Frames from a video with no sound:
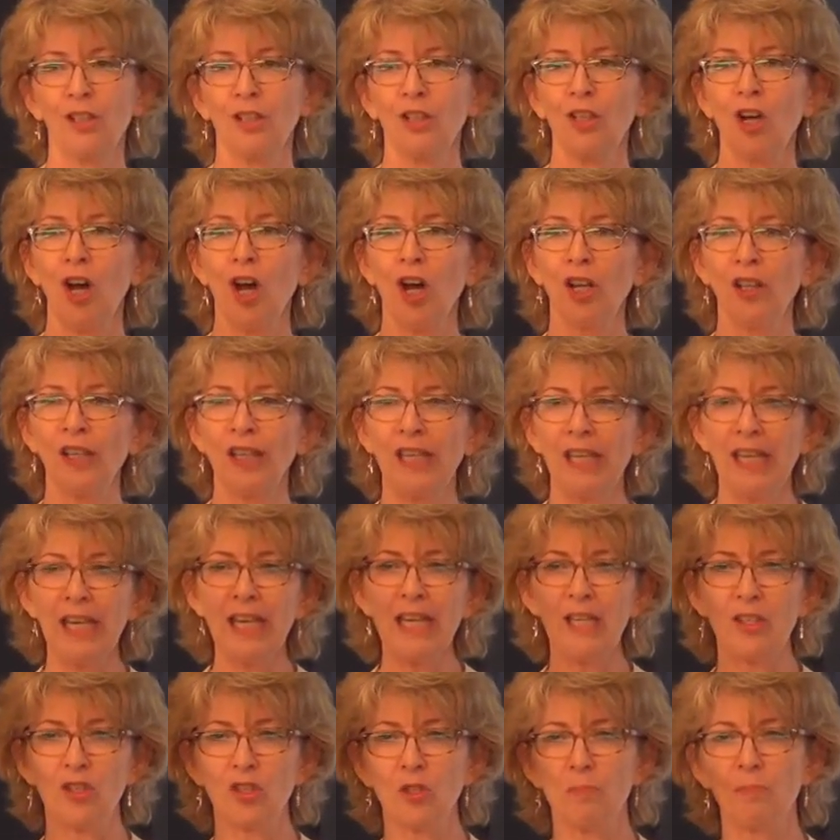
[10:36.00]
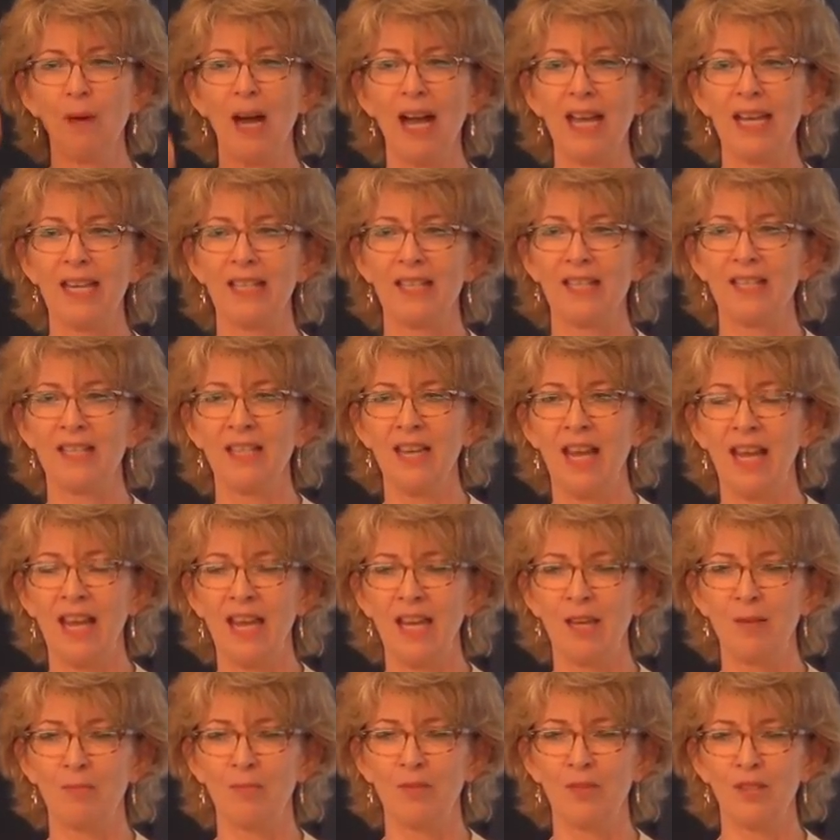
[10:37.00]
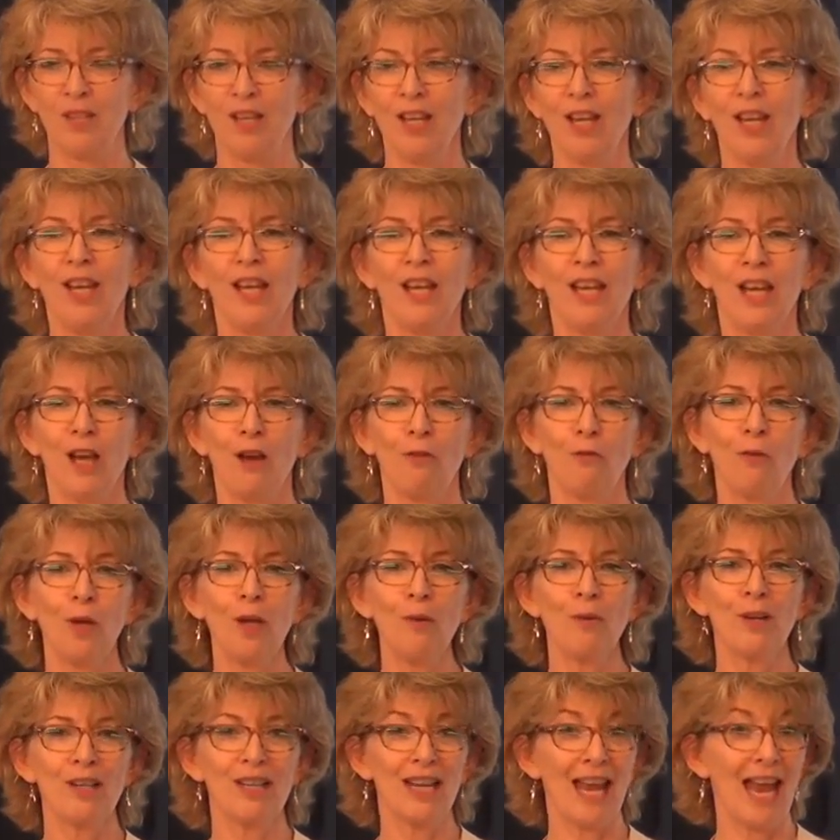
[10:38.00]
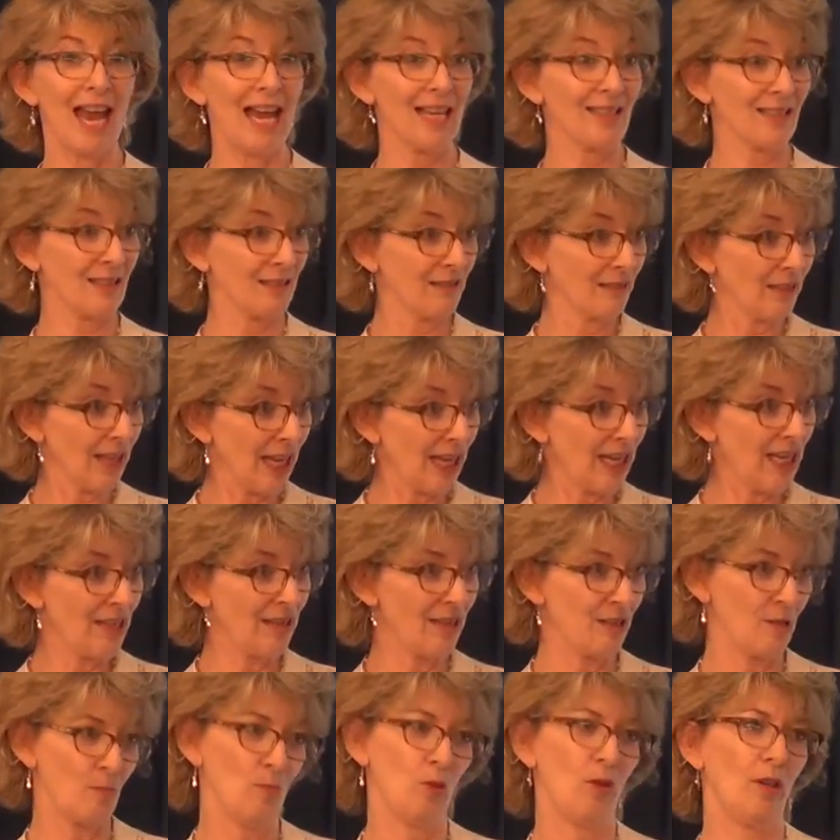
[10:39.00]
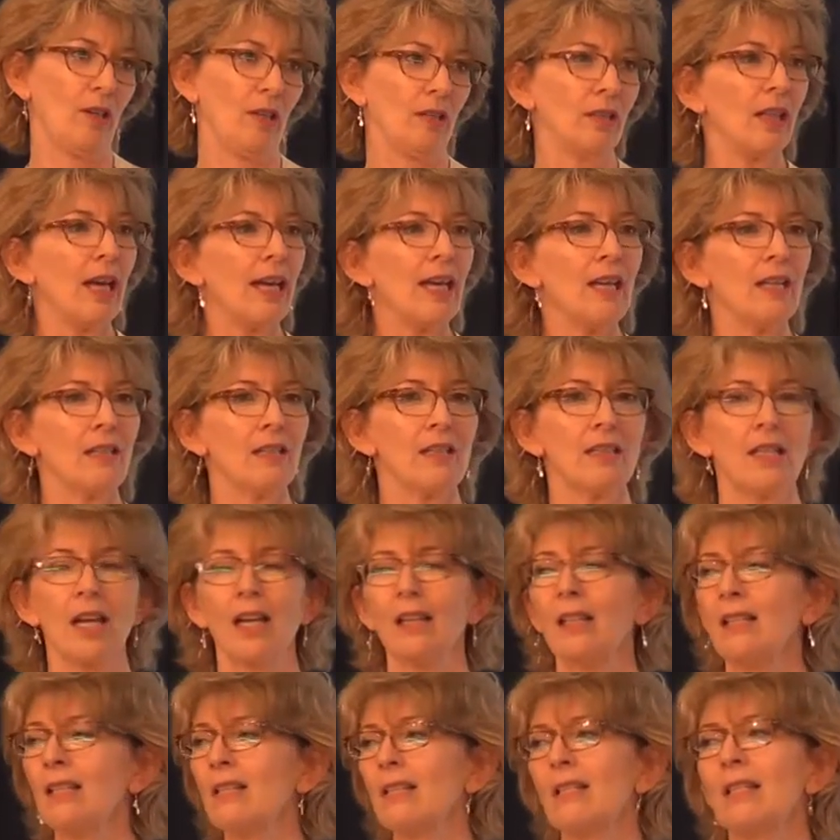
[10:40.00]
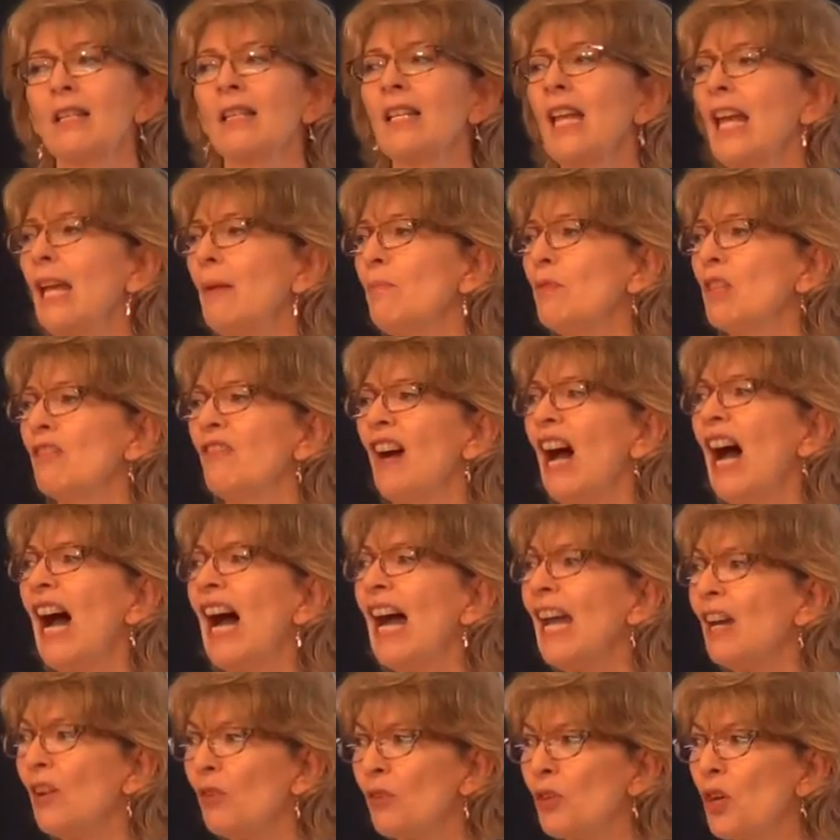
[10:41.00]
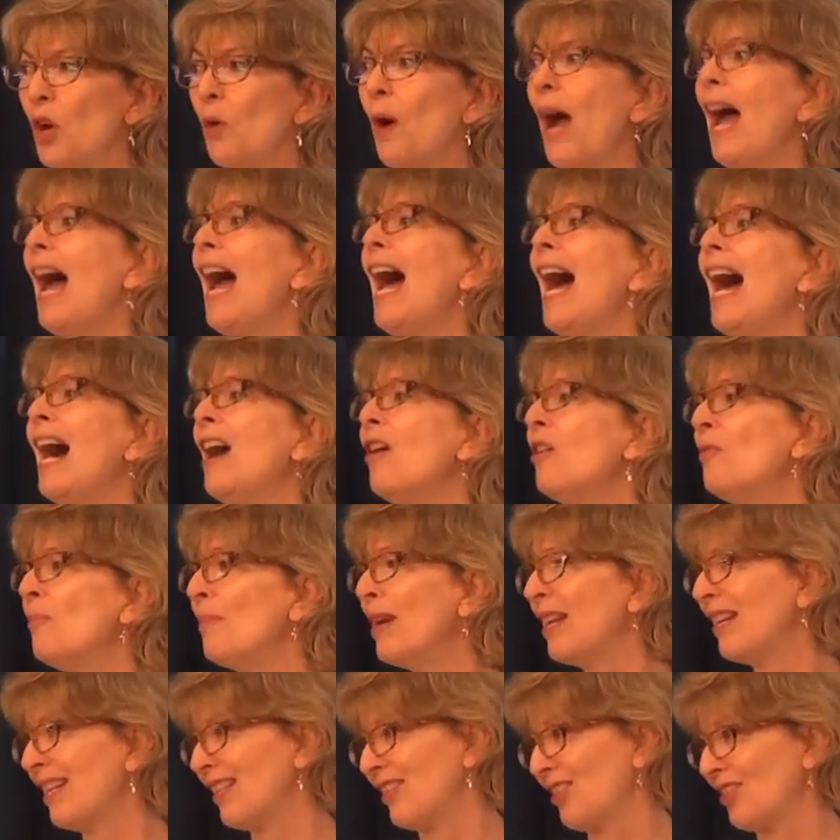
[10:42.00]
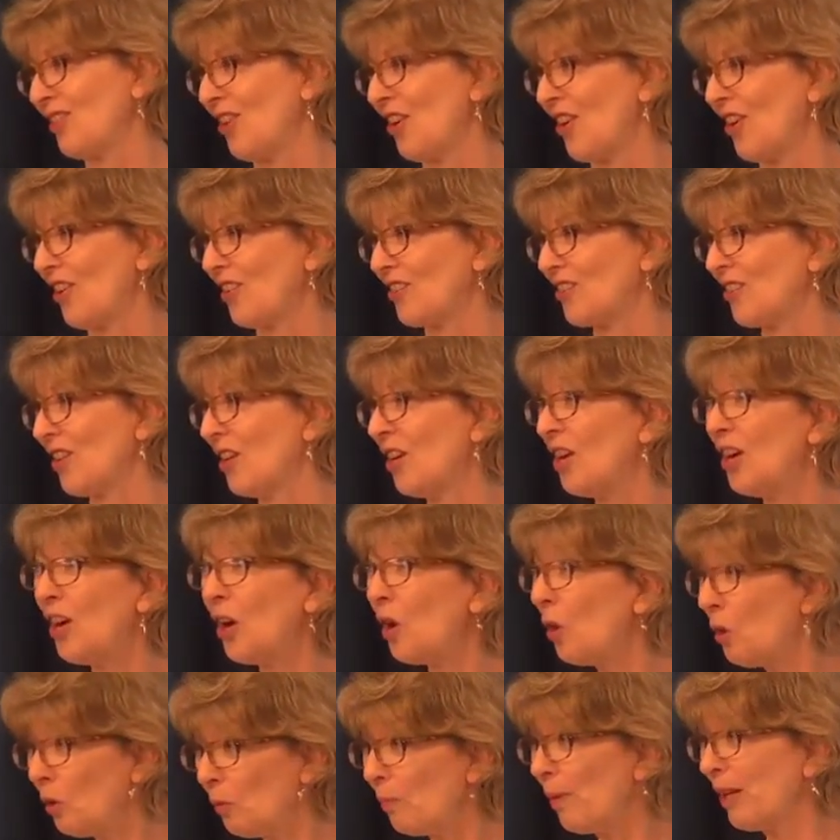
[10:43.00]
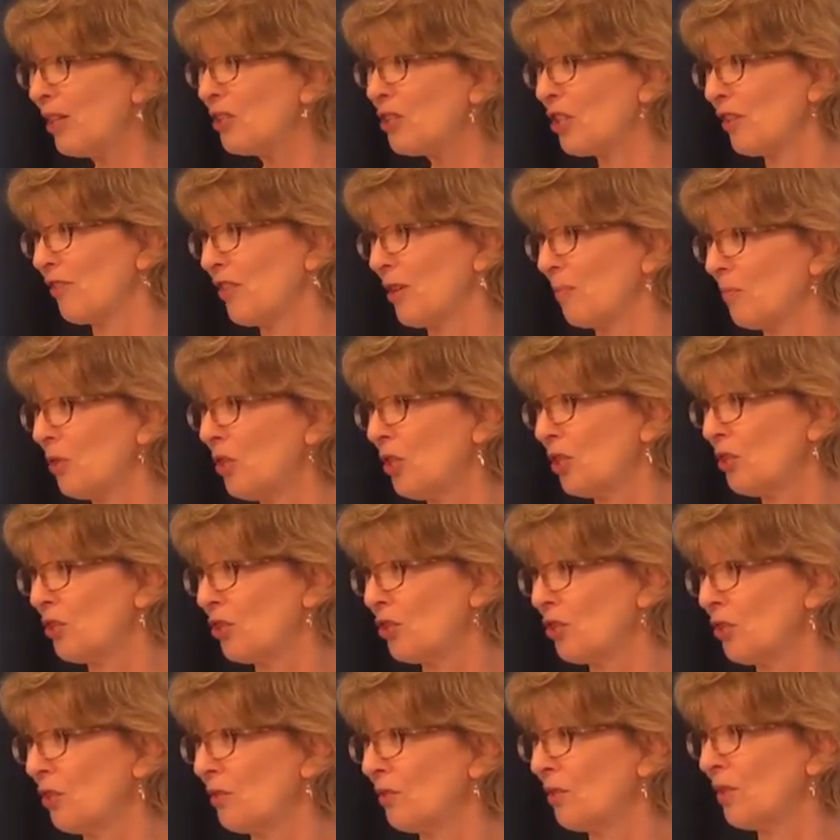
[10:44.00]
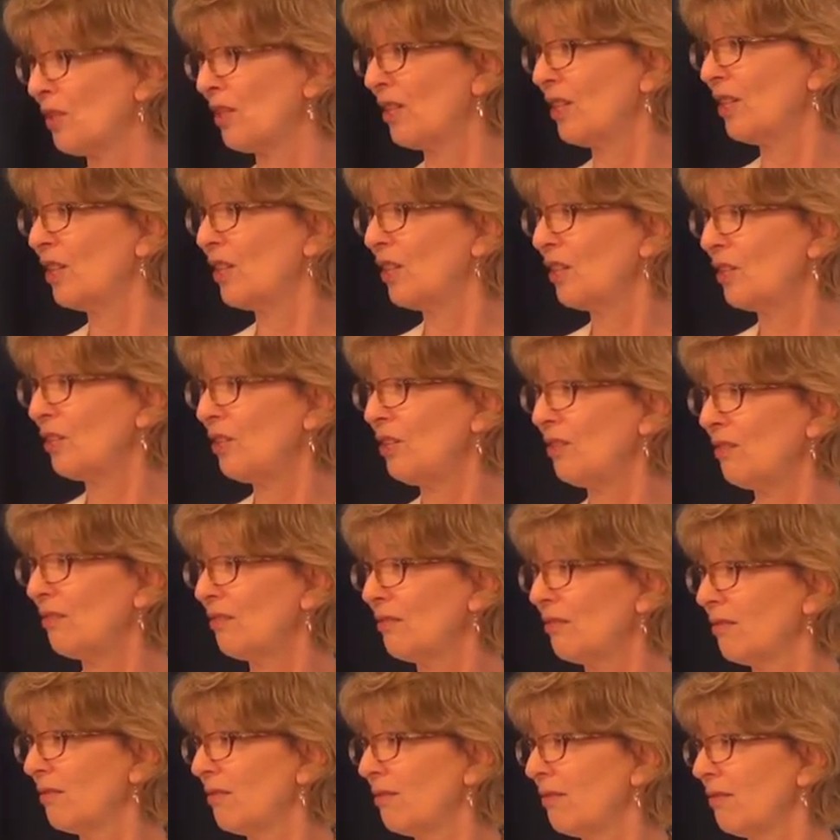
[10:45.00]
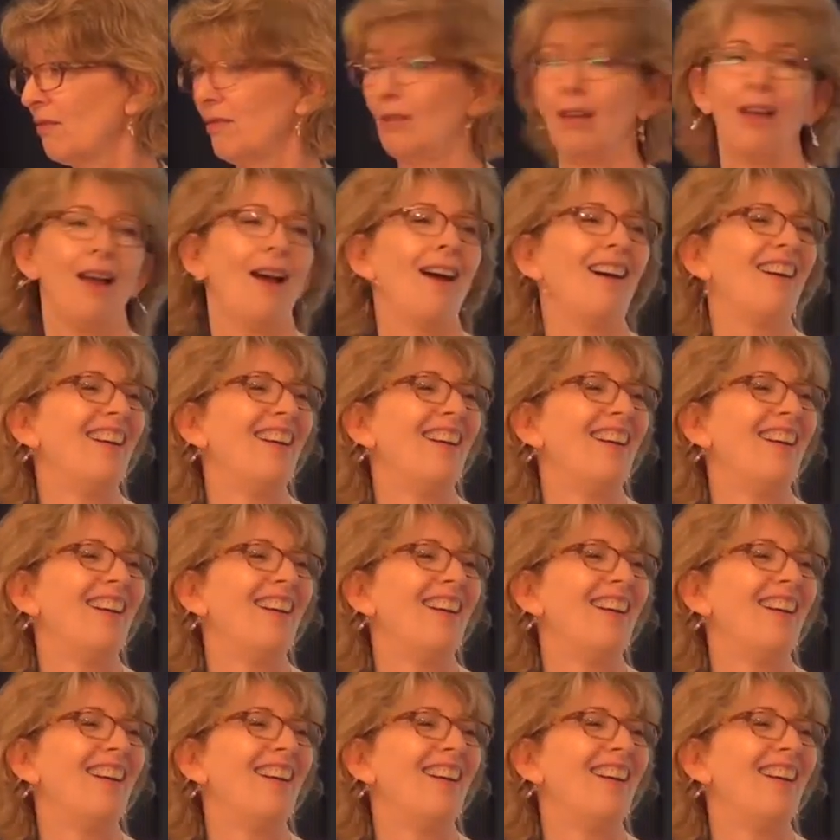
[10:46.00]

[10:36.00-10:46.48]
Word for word: calling each by its names. Now, if we were to ask Letty this morning, Letty could tell us the names of I don't know how many stars, a whole bunch of them, couldn't you? You, now,